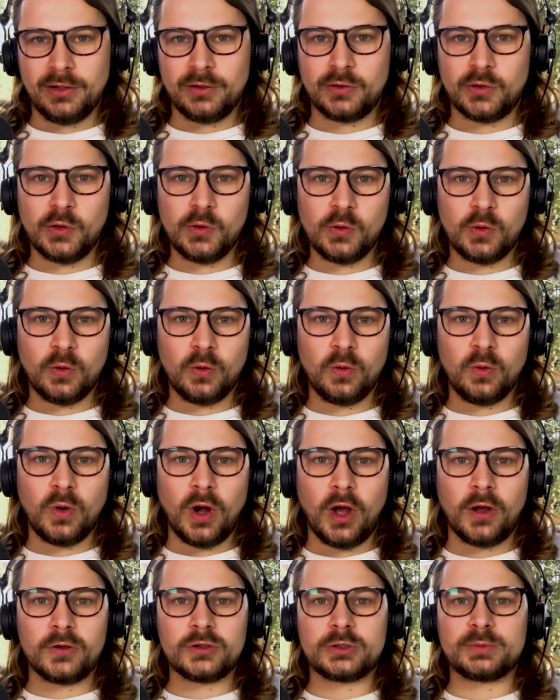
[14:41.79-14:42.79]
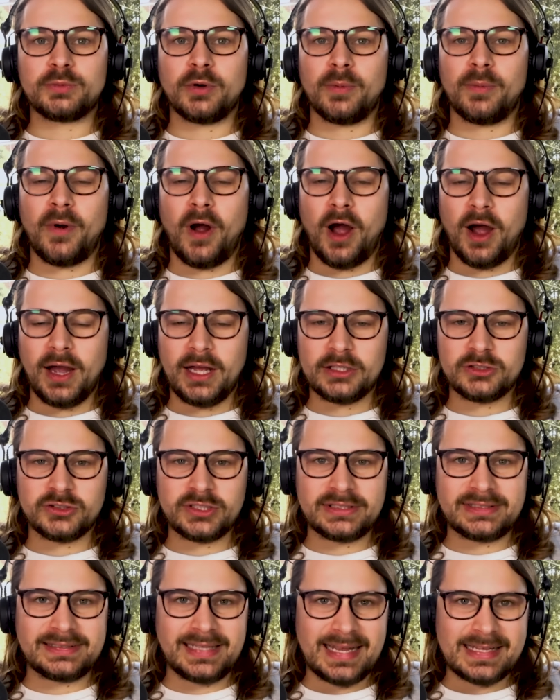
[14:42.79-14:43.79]
Google owns
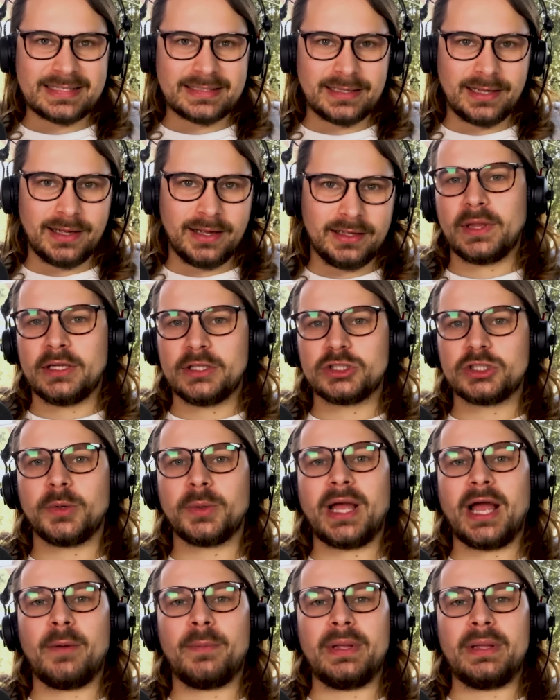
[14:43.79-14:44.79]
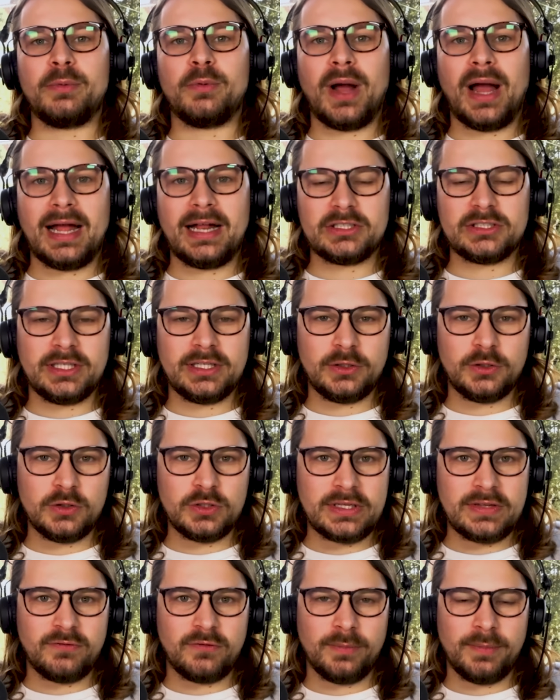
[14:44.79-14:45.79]
proprietary data showing how people actually
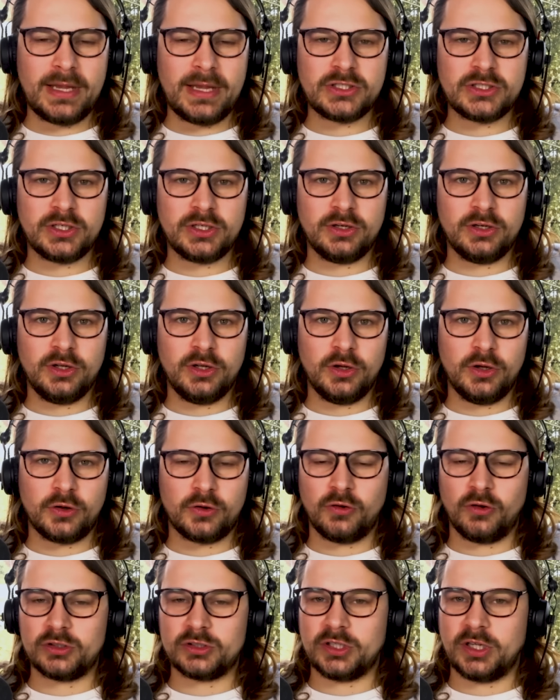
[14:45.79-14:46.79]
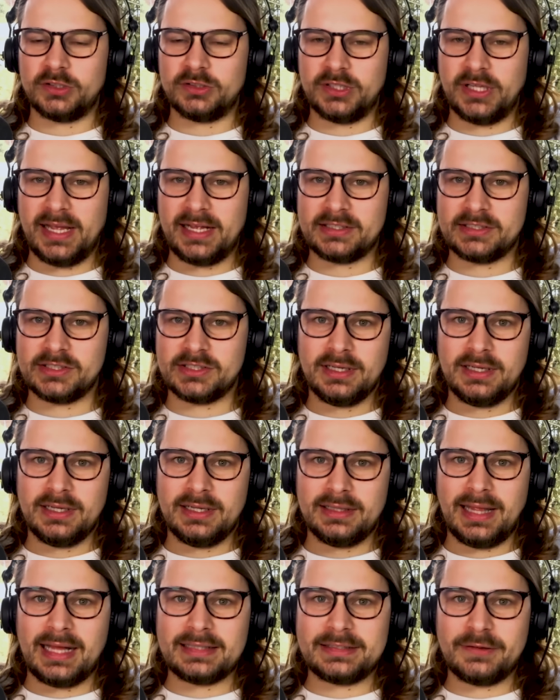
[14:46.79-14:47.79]
use information across contexts.
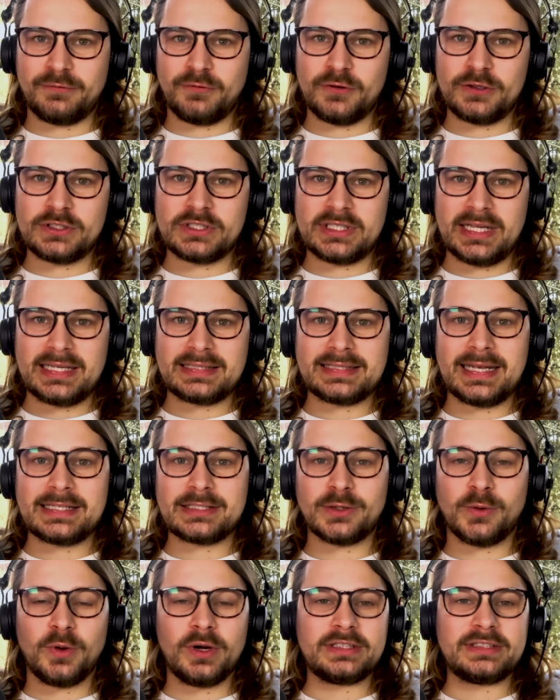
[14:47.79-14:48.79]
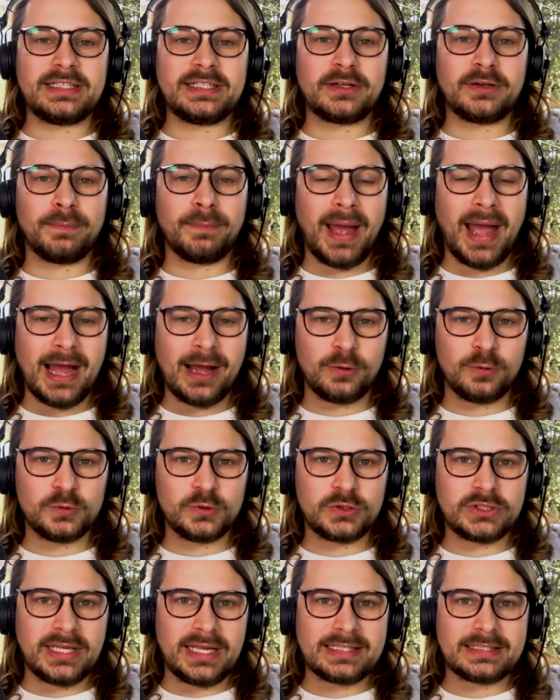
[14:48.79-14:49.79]
That difference in data quality
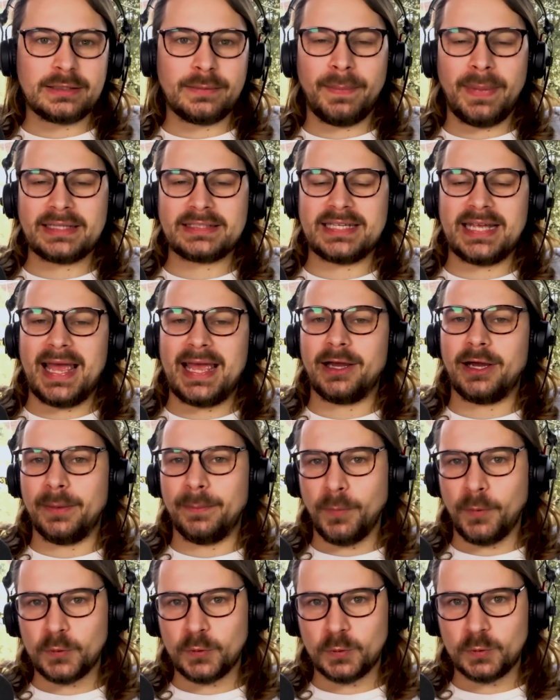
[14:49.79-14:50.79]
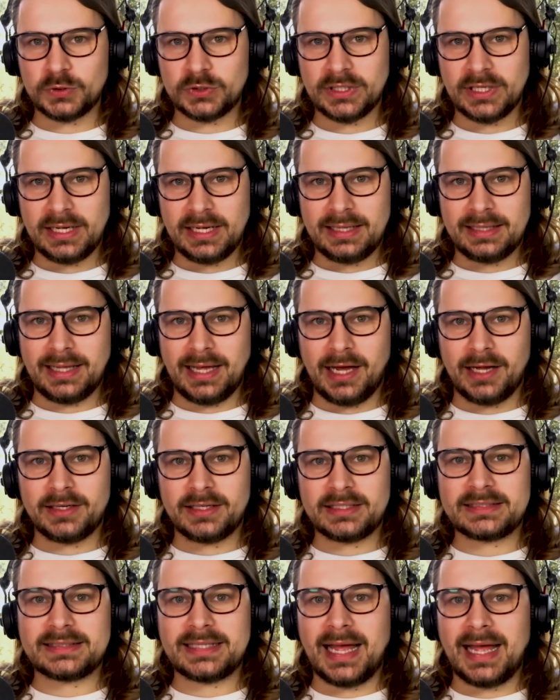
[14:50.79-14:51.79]
compounds into better AI models that
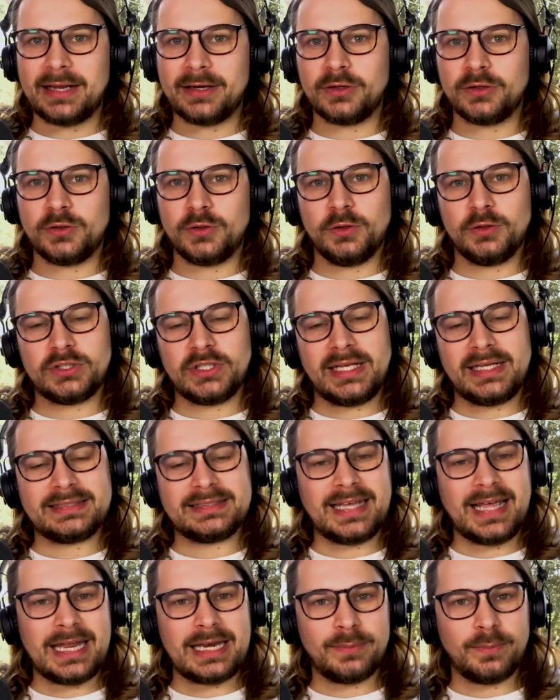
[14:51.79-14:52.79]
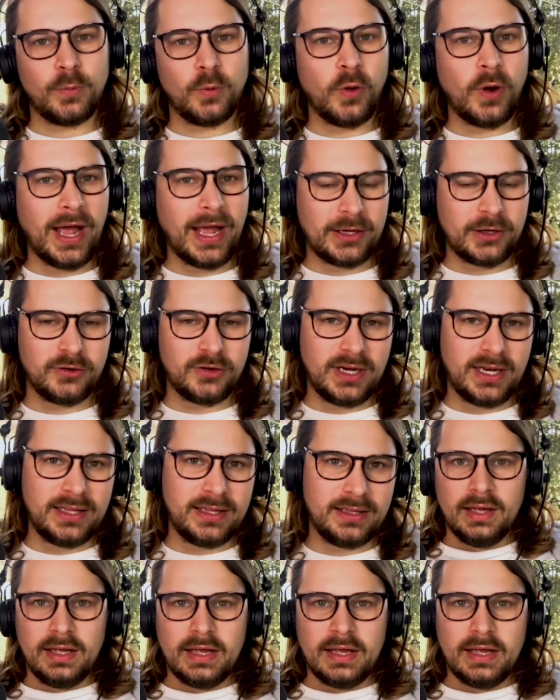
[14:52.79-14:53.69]
understand user intent more accurately.